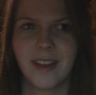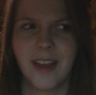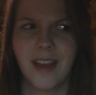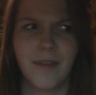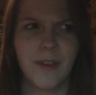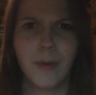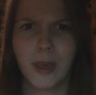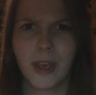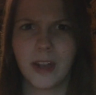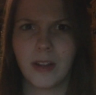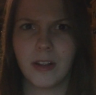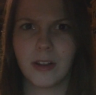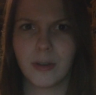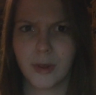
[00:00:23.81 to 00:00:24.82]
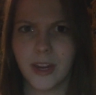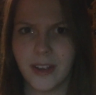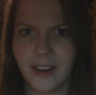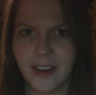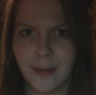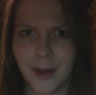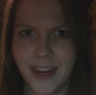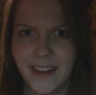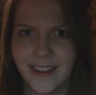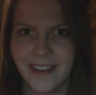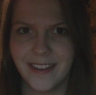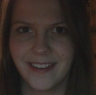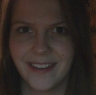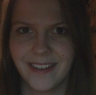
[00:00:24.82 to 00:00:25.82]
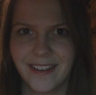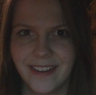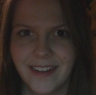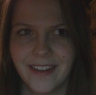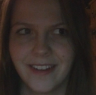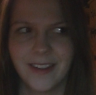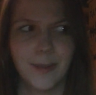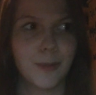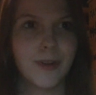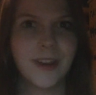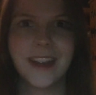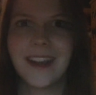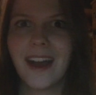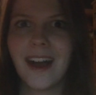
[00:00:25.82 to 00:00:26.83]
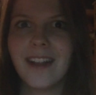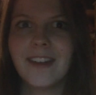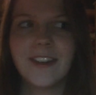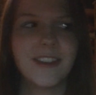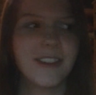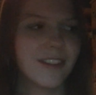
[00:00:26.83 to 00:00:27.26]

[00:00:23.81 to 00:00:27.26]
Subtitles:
I think we can all agree on it, right? The pretty colors,